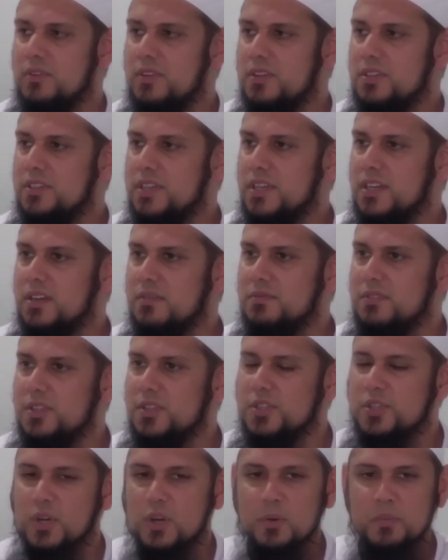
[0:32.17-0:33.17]
the sake of
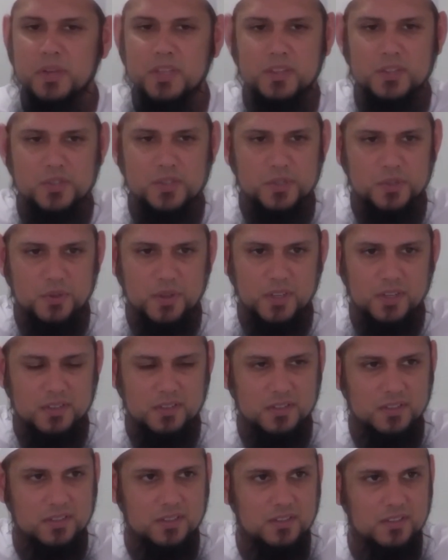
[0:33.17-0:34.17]
disturbing the student